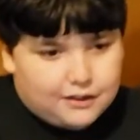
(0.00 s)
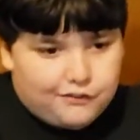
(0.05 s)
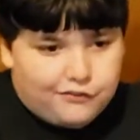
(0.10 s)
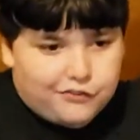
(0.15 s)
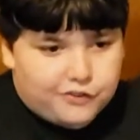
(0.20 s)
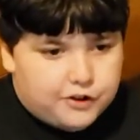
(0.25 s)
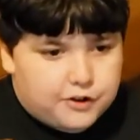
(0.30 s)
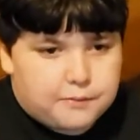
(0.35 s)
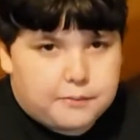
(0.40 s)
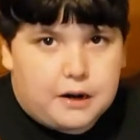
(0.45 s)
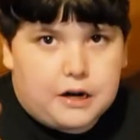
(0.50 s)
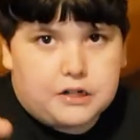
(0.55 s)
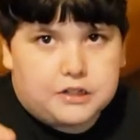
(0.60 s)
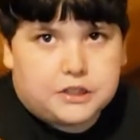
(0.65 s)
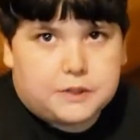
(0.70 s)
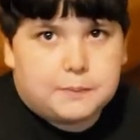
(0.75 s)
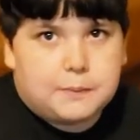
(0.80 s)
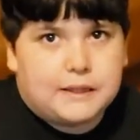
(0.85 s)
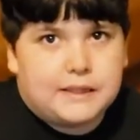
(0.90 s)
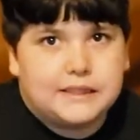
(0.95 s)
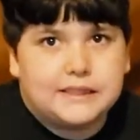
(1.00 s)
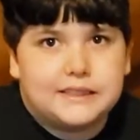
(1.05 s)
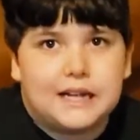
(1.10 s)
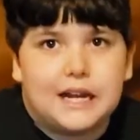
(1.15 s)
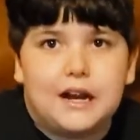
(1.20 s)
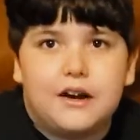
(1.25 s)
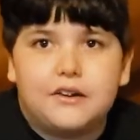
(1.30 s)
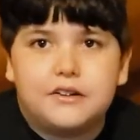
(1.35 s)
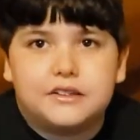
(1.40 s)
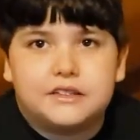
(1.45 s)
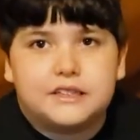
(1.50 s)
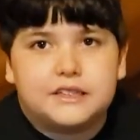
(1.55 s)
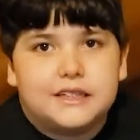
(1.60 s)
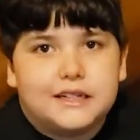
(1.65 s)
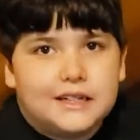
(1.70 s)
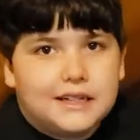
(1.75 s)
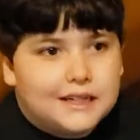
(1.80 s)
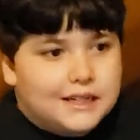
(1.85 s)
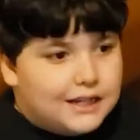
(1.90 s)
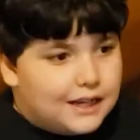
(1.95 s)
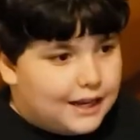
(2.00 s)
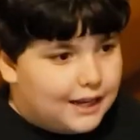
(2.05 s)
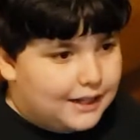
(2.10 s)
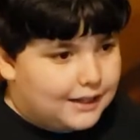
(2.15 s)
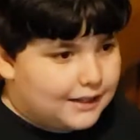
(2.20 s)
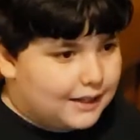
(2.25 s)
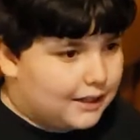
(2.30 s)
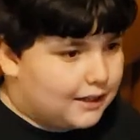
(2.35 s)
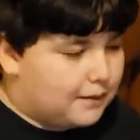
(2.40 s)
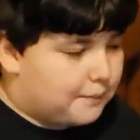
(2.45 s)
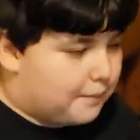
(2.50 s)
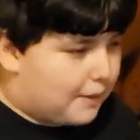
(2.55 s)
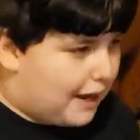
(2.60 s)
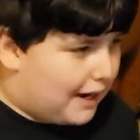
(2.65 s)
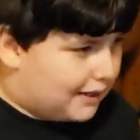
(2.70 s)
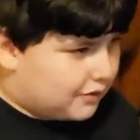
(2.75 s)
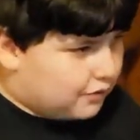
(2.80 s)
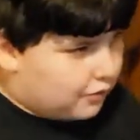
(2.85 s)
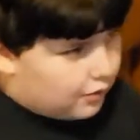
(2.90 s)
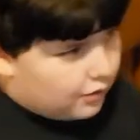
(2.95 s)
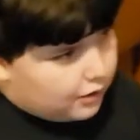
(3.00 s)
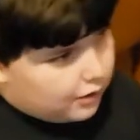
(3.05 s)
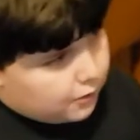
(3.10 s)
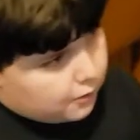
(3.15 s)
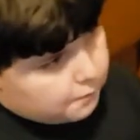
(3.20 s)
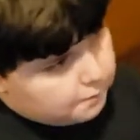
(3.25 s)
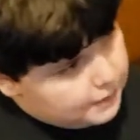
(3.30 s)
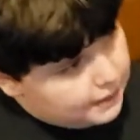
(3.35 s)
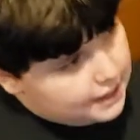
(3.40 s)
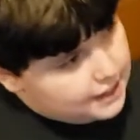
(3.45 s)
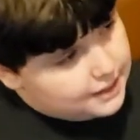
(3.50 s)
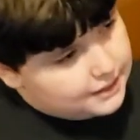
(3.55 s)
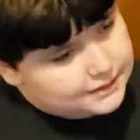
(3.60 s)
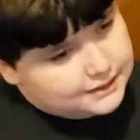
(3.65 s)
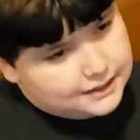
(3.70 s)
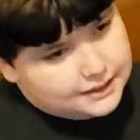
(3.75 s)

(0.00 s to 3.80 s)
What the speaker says: the food mart spins out, and then the back door opens,